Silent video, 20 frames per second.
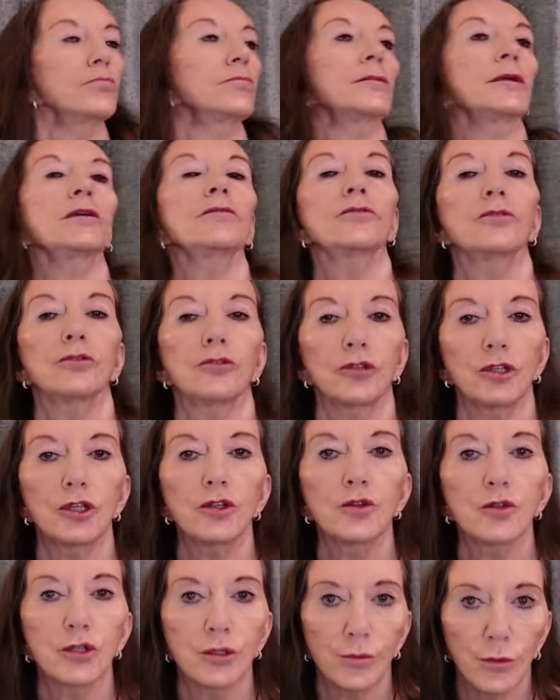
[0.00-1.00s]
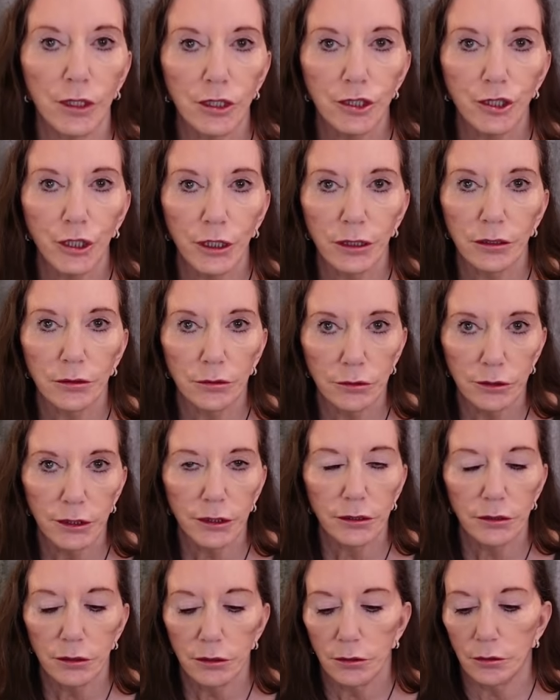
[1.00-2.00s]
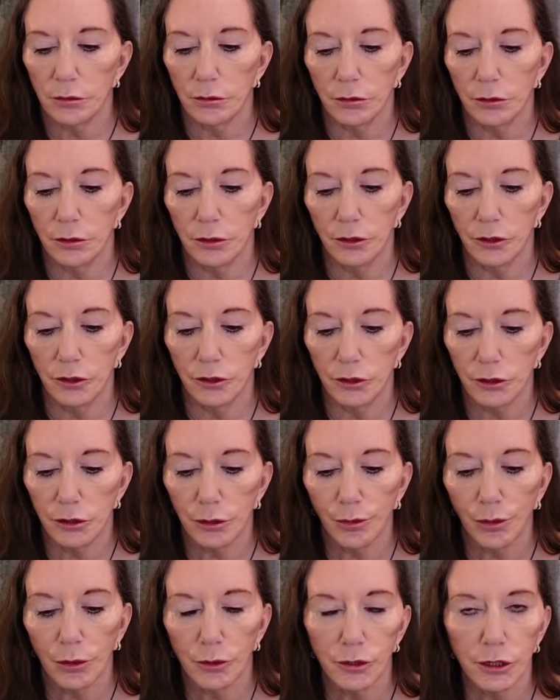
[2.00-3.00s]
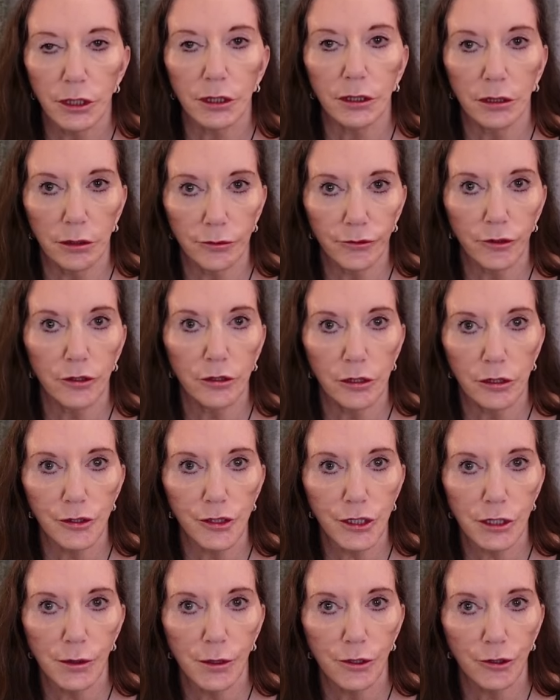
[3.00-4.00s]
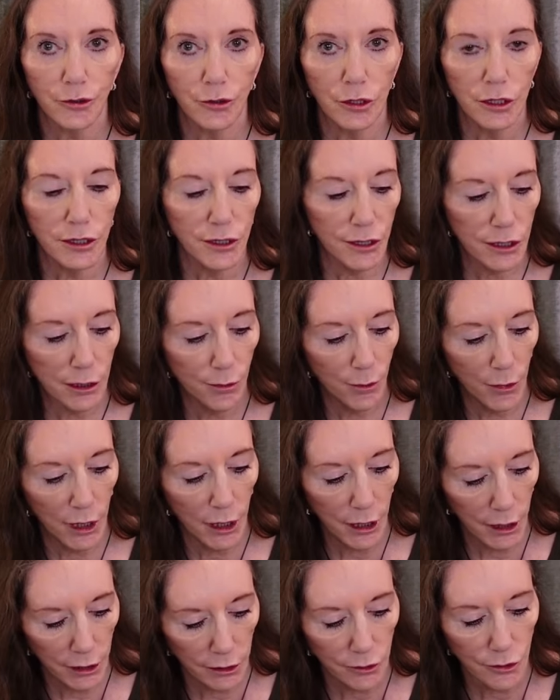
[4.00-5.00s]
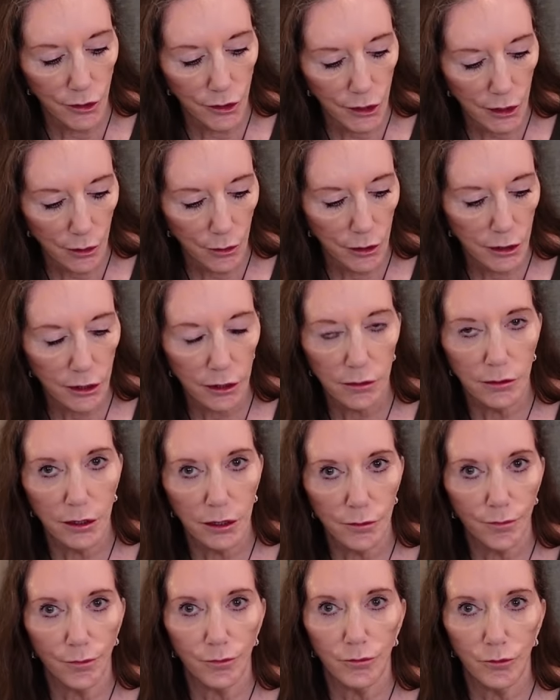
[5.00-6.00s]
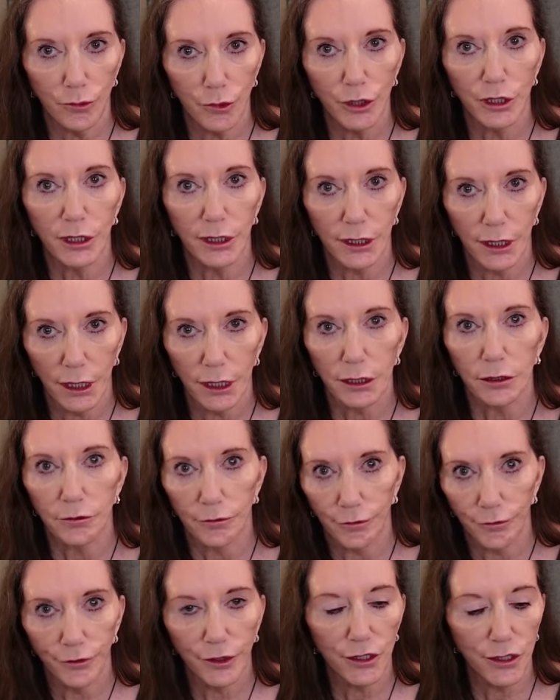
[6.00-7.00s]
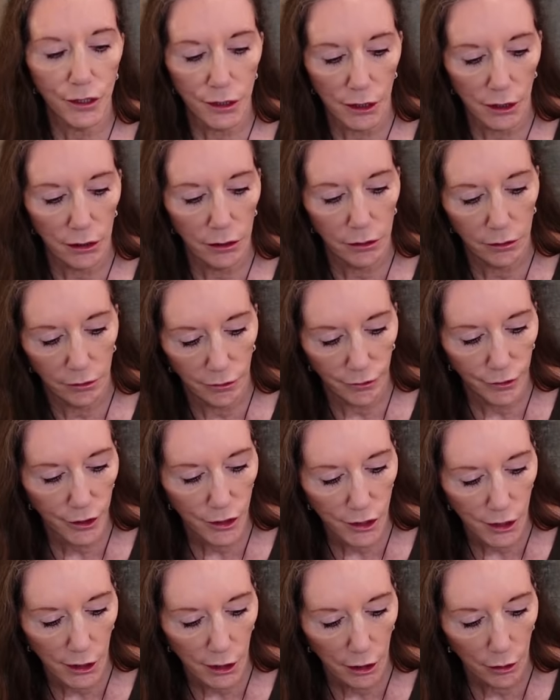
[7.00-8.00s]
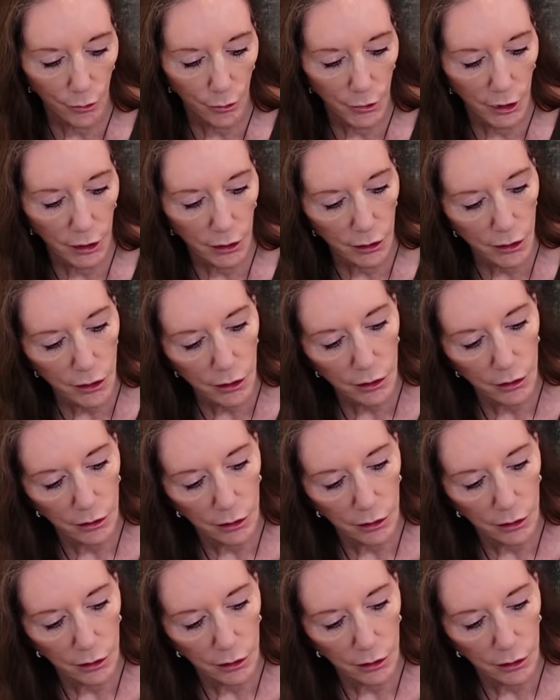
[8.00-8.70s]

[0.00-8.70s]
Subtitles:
If you're new to my channel, then you probably don't know I've got osteoarthritis in my hand, so I really hate fussy openings.